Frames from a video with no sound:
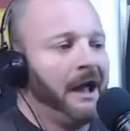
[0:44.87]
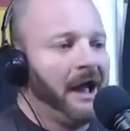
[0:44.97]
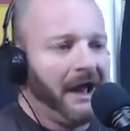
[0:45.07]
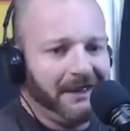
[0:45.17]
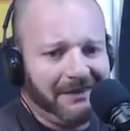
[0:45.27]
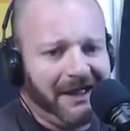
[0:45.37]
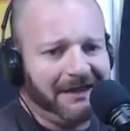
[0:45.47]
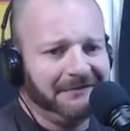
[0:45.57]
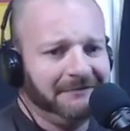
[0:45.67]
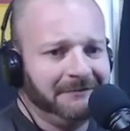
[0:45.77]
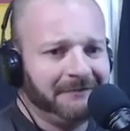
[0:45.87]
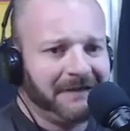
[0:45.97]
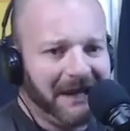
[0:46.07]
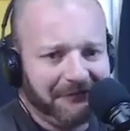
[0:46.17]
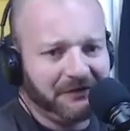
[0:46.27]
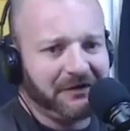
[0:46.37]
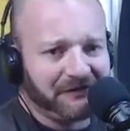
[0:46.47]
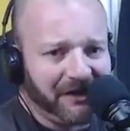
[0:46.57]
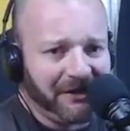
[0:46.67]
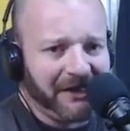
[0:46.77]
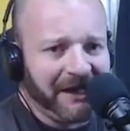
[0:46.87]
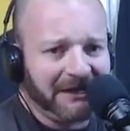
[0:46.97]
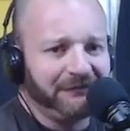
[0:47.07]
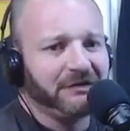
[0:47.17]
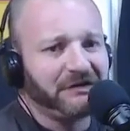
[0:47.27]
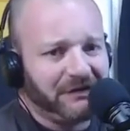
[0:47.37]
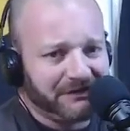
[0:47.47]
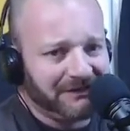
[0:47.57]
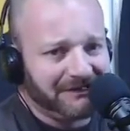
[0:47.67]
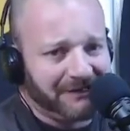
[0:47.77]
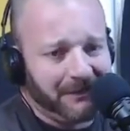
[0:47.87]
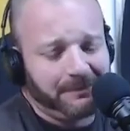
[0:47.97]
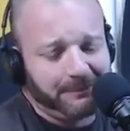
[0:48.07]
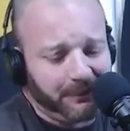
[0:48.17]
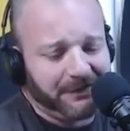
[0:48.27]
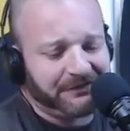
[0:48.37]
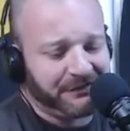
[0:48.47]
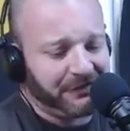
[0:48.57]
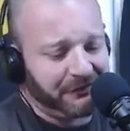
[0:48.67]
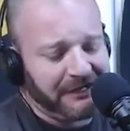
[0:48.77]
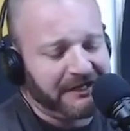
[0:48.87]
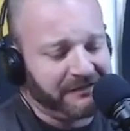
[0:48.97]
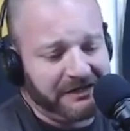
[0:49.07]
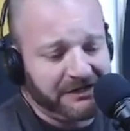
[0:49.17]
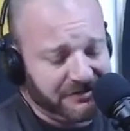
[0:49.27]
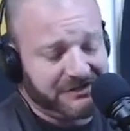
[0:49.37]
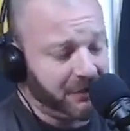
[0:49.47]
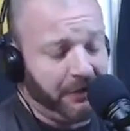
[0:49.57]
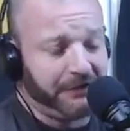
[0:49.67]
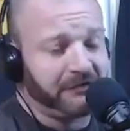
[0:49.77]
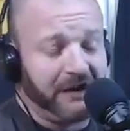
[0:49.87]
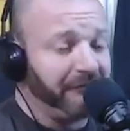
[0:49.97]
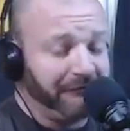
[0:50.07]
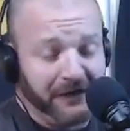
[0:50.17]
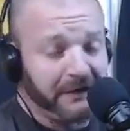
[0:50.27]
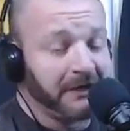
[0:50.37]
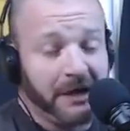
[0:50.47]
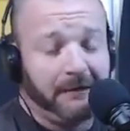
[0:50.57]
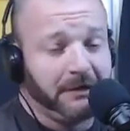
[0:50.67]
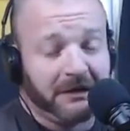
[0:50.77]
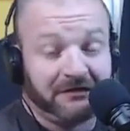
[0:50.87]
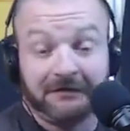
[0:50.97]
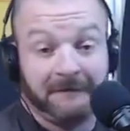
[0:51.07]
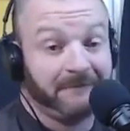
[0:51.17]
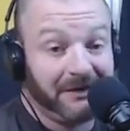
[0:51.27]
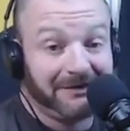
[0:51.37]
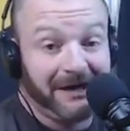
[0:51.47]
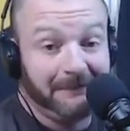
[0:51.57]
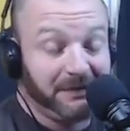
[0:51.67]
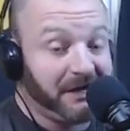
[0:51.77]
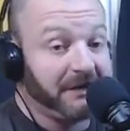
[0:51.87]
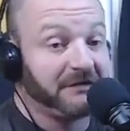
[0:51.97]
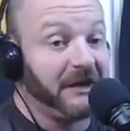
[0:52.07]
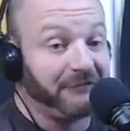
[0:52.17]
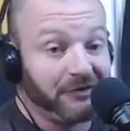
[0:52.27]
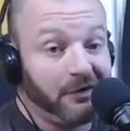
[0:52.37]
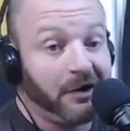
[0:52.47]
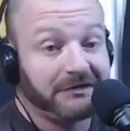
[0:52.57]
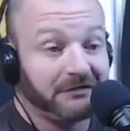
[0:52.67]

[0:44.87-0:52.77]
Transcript: And then, after you've done that, if you still think that open borders is a great idea, then just call yourself a fucking communist, okay? Because if you aren't to